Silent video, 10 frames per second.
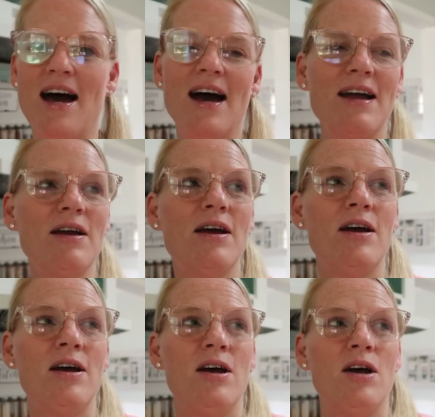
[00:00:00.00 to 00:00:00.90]
I
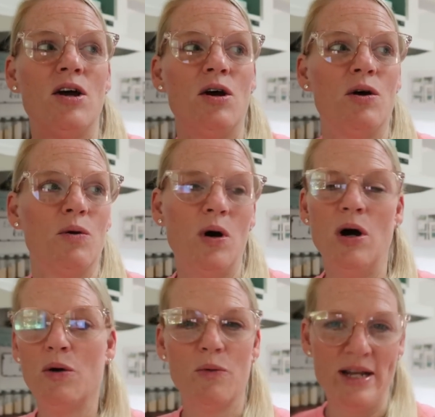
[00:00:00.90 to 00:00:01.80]

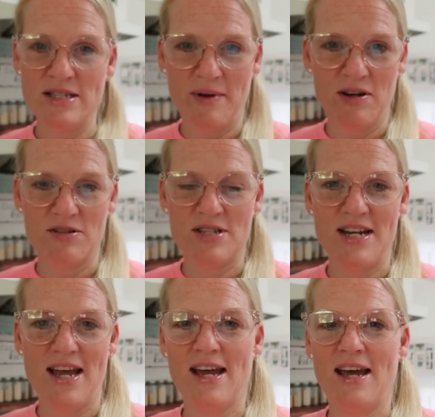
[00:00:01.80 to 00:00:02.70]
ran some errands
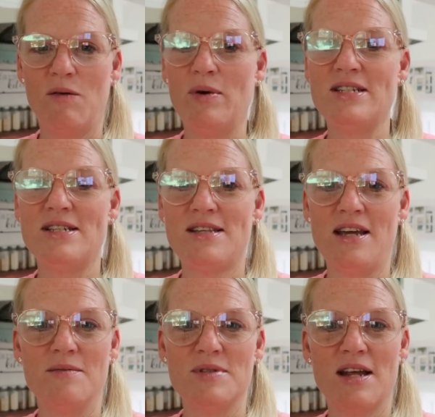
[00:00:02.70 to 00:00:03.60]
today and I went to
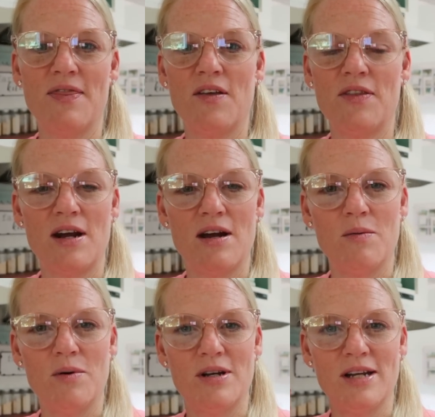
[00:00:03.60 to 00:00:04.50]
Sam's, and I thought that I
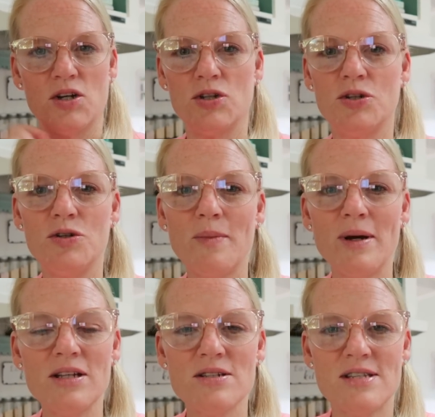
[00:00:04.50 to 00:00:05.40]
would include
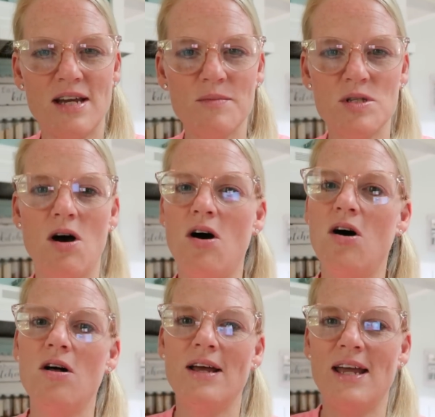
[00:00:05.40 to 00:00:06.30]
my little Sam's
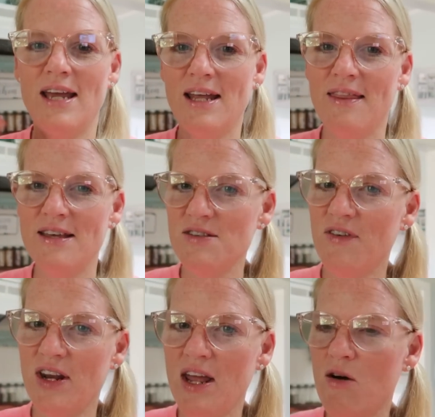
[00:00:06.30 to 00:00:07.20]
haul in this
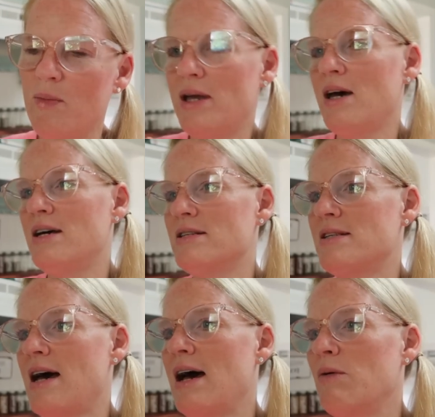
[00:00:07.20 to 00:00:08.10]
video because
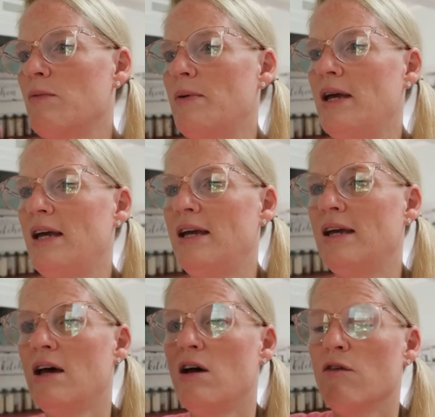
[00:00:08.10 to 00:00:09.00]
I will
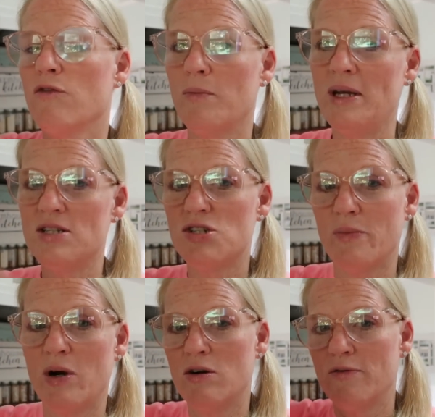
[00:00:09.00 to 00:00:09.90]
be, for me it's
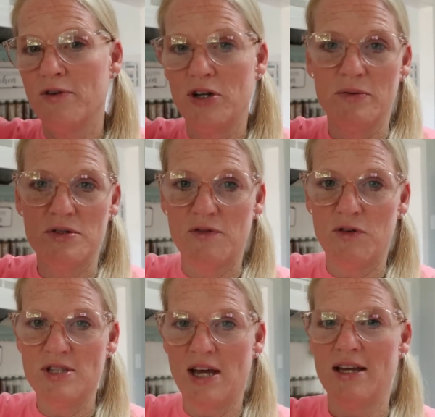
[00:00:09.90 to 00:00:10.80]
tomorrow, for you it's a
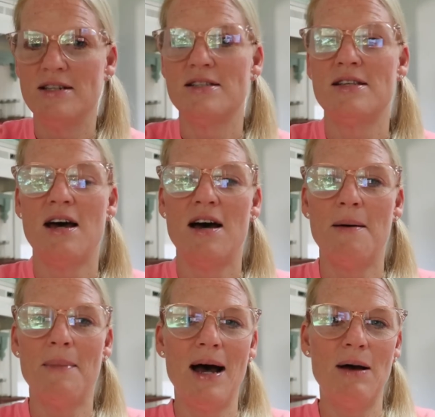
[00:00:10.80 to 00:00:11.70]
few seconds.
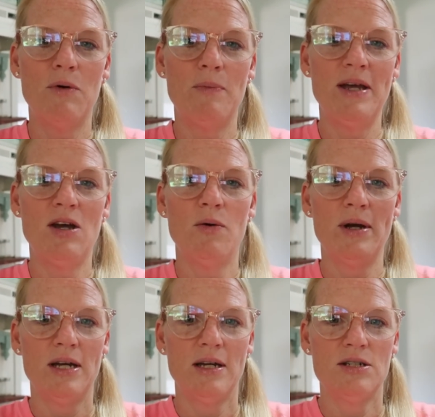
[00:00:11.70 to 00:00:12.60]
Um, I will be
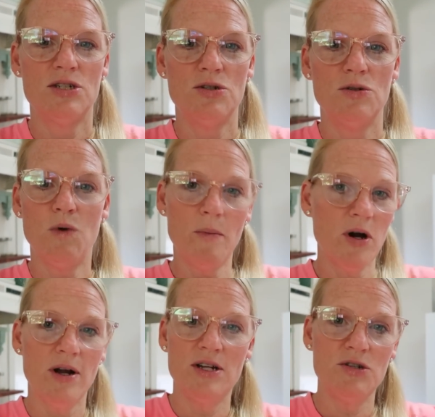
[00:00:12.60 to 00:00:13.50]
going to
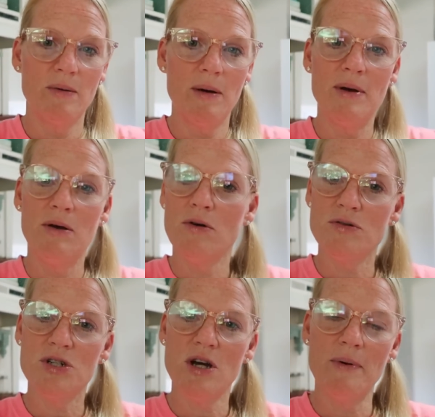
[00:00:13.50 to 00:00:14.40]
Walmart and doing my big
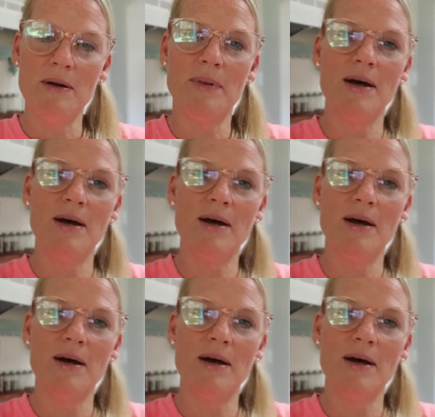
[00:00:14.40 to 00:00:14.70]
grocery shopping,